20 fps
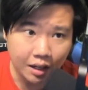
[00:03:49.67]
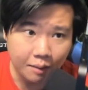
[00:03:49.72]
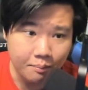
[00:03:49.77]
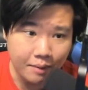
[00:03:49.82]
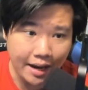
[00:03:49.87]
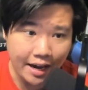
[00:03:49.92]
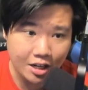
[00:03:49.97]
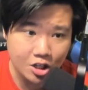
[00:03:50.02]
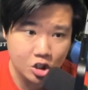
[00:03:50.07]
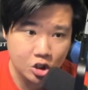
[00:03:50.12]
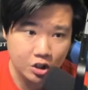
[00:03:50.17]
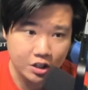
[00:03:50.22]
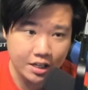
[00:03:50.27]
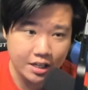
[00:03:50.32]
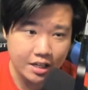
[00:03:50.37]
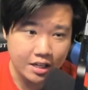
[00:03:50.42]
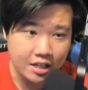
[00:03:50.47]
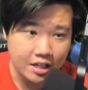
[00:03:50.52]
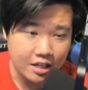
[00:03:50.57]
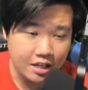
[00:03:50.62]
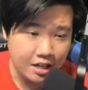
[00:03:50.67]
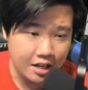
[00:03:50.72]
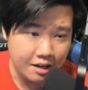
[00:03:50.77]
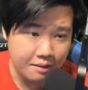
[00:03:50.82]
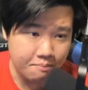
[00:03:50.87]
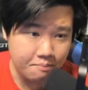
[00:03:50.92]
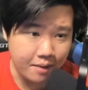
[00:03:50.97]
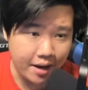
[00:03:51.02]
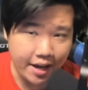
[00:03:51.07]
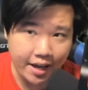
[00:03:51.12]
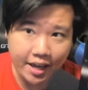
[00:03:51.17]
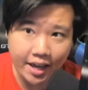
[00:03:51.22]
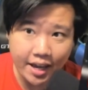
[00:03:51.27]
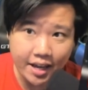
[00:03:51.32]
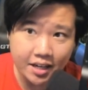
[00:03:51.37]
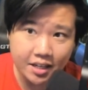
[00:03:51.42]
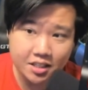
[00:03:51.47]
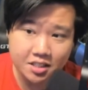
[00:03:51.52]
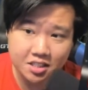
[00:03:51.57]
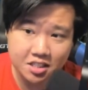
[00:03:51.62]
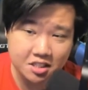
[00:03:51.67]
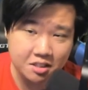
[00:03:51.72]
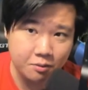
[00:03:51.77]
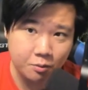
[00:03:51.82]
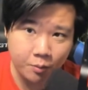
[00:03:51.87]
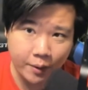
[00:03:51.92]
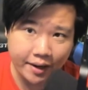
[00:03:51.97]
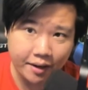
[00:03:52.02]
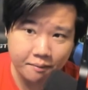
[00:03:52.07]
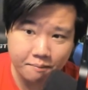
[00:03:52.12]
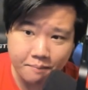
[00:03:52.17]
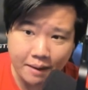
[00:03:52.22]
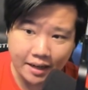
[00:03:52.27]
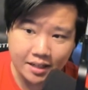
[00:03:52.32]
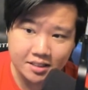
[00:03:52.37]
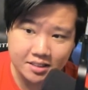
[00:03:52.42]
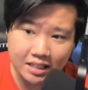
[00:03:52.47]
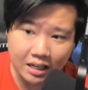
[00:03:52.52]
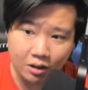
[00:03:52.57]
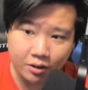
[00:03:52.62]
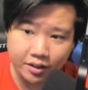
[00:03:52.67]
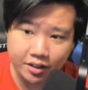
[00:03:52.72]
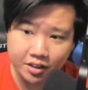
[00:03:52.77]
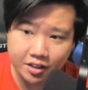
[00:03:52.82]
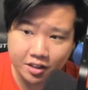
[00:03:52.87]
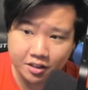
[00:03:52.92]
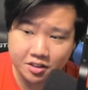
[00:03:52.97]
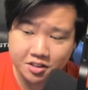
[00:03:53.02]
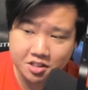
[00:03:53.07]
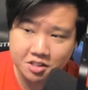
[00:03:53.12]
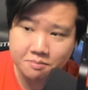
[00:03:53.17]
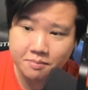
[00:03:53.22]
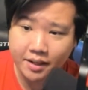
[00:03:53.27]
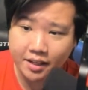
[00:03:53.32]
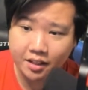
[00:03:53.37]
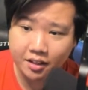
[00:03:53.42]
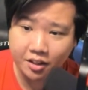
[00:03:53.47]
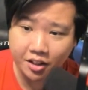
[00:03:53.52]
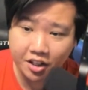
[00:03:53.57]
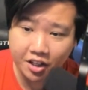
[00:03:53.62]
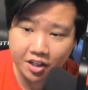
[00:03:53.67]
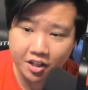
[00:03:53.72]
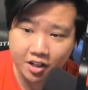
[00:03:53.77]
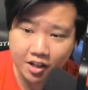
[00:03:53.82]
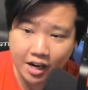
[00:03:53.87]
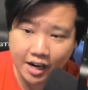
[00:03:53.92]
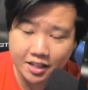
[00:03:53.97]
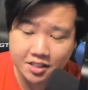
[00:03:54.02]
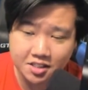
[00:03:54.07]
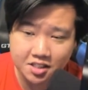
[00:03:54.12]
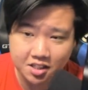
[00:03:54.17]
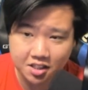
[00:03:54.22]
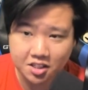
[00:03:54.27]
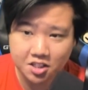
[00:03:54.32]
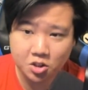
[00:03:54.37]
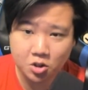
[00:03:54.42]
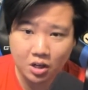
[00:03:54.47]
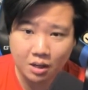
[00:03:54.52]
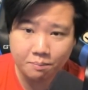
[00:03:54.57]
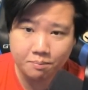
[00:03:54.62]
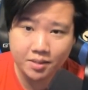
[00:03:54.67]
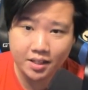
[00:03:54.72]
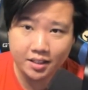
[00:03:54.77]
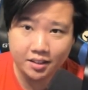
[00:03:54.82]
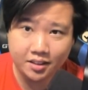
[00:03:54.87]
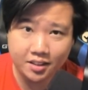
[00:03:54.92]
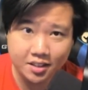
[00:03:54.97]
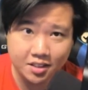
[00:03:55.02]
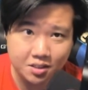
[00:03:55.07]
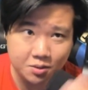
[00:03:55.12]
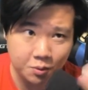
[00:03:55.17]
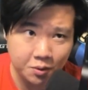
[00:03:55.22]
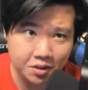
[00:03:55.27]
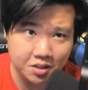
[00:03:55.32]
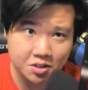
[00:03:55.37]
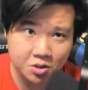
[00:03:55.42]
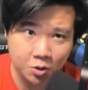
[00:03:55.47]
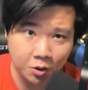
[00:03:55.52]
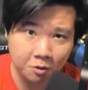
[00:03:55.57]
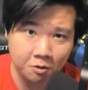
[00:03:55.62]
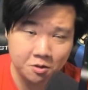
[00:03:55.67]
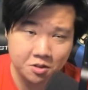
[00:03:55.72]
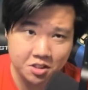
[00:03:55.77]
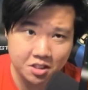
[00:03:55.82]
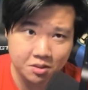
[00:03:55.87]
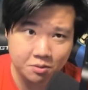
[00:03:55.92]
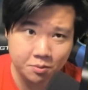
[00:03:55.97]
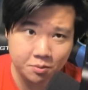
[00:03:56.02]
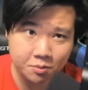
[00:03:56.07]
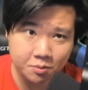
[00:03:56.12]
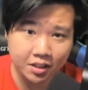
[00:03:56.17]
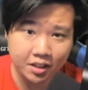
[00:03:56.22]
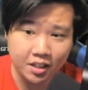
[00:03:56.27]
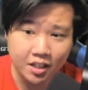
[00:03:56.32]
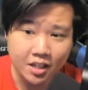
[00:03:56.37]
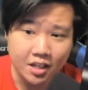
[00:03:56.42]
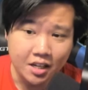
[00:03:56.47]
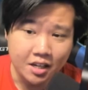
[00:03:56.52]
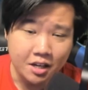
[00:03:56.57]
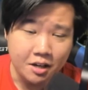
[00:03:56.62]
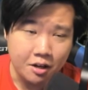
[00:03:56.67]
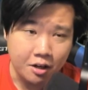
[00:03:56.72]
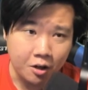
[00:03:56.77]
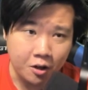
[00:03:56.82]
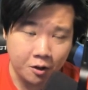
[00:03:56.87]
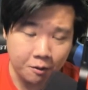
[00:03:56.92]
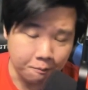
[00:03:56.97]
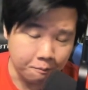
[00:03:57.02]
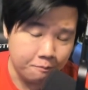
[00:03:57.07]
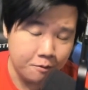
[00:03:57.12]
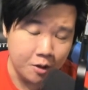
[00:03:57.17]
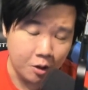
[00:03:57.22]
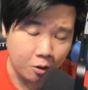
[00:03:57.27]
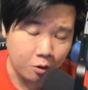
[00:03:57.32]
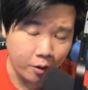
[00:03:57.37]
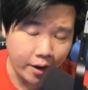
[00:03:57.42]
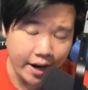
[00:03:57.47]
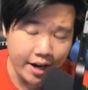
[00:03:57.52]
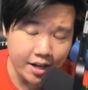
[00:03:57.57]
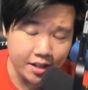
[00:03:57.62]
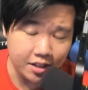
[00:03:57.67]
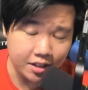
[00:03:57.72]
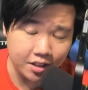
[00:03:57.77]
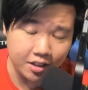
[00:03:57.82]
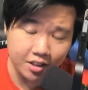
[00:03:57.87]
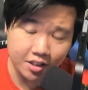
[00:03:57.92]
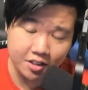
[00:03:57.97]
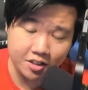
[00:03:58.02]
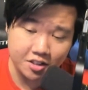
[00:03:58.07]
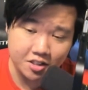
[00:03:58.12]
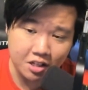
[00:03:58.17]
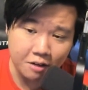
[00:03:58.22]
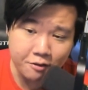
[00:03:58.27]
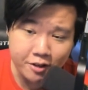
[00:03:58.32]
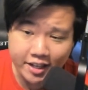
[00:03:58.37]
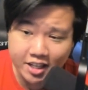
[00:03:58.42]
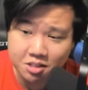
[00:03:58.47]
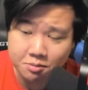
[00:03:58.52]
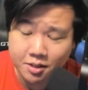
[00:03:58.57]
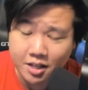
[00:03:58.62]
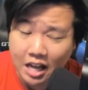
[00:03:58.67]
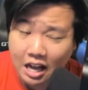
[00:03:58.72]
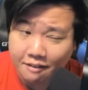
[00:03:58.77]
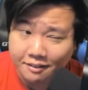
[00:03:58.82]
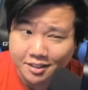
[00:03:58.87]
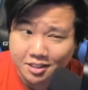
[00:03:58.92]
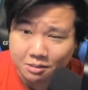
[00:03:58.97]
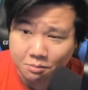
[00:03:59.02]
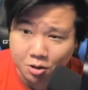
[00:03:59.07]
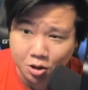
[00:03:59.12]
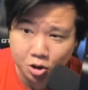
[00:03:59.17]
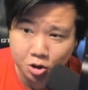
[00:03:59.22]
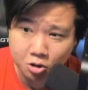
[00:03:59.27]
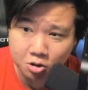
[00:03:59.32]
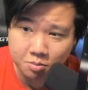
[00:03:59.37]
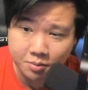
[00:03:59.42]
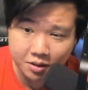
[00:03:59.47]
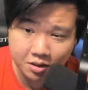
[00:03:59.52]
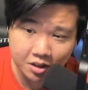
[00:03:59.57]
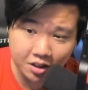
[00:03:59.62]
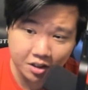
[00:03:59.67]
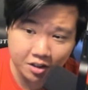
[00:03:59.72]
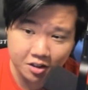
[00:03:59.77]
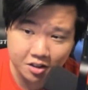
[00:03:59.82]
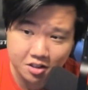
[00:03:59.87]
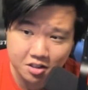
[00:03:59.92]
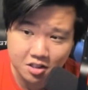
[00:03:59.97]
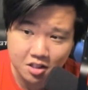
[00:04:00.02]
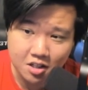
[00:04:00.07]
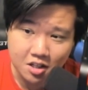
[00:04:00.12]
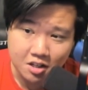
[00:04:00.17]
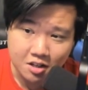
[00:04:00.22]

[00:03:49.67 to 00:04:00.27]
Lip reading: Actually, my Hades is maxed out in here. This is my gear. I still need to update this. One of the struggles is really, creating the gears. Have you guys been having some issues with gears?